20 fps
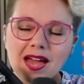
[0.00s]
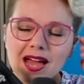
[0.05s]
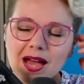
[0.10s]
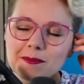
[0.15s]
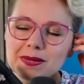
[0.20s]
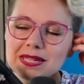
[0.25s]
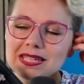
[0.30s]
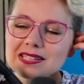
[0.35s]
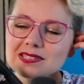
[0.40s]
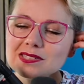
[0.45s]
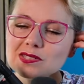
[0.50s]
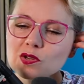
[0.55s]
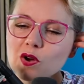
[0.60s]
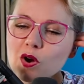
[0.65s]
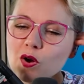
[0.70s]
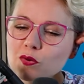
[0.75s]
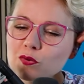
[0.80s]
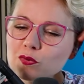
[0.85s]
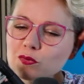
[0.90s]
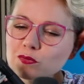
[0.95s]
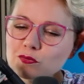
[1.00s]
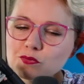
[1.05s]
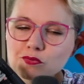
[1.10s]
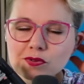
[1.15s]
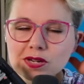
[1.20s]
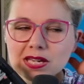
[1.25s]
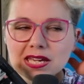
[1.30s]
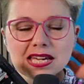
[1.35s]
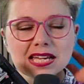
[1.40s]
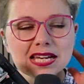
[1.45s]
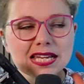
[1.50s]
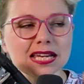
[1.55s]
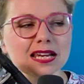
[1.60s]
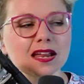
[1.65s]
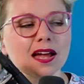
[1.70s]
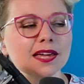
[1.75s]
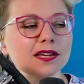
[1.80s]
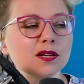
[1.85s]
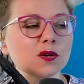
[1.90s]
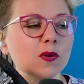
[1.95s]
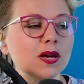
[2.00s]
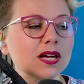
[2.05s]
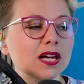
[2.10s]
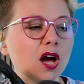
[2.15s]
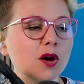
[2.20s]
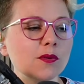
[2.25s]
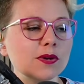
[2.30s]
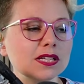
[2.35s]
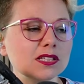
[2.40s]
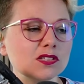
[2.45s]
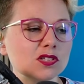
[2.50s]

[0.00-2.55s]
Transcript: I mean, it's not really like we're going